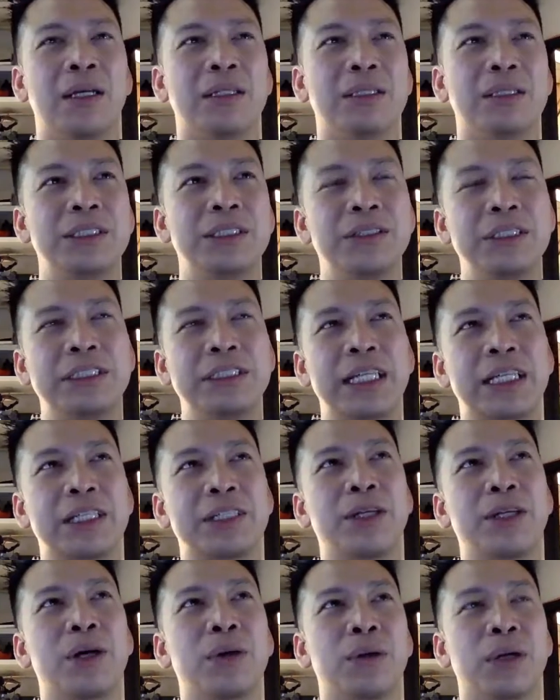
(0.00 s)
Siri, take
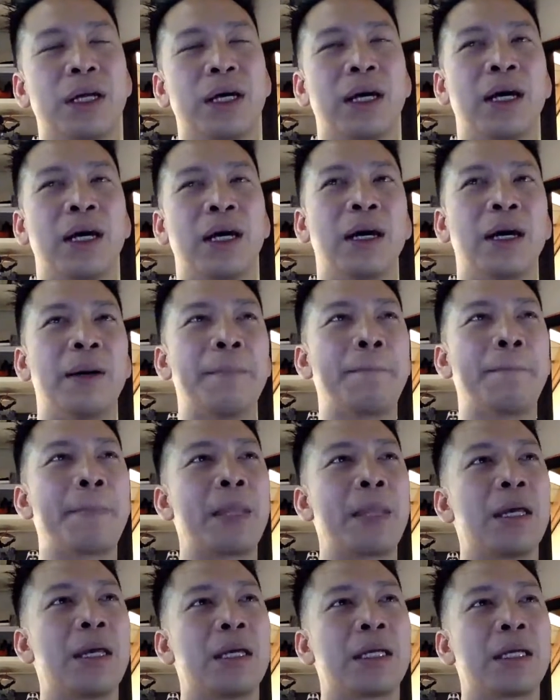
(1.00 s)
note. Can
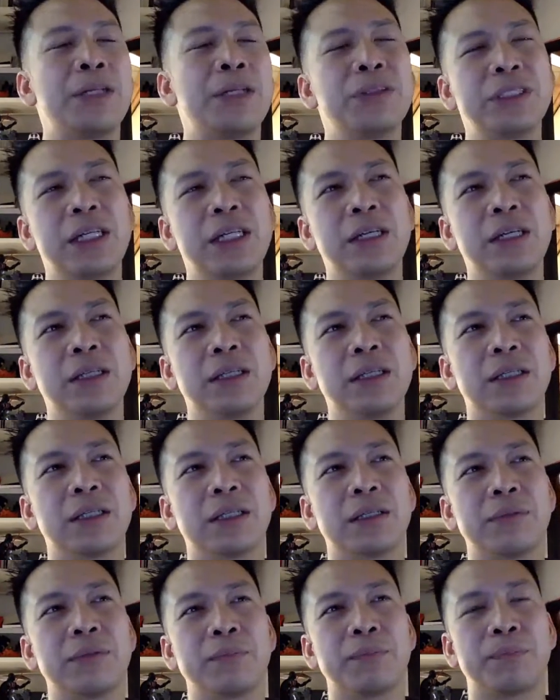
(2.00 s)
you
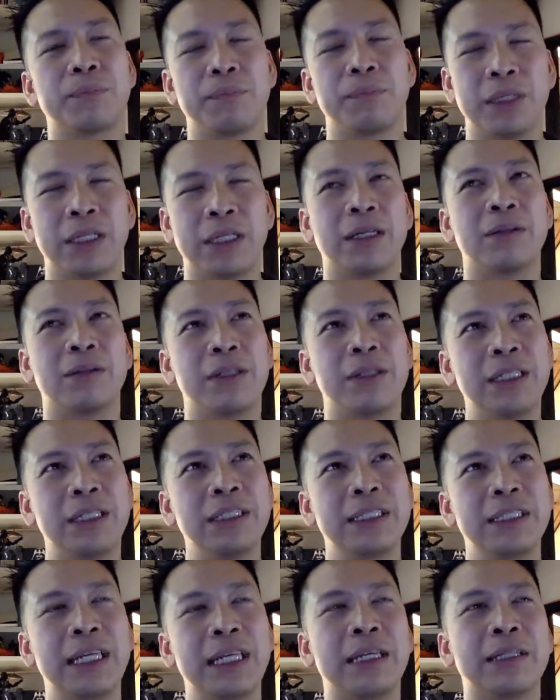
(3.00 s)

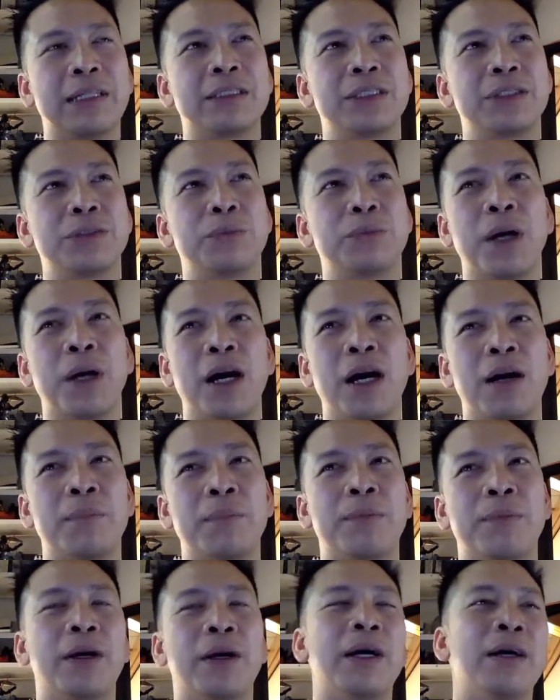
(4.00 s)
indicate to
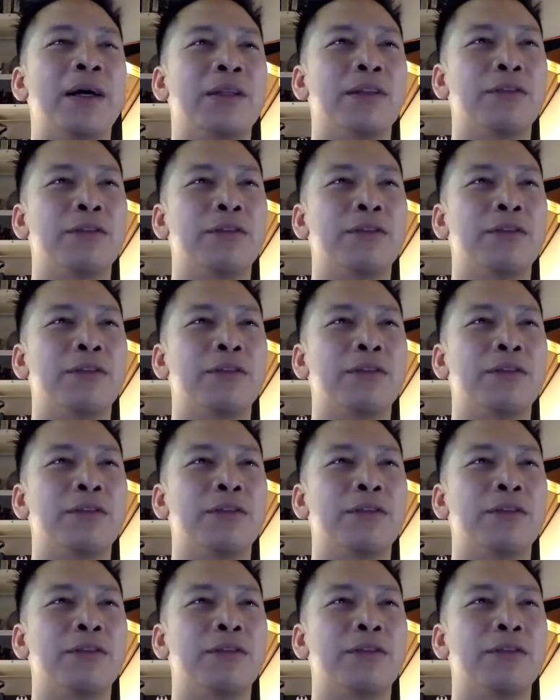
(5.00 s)
Bob the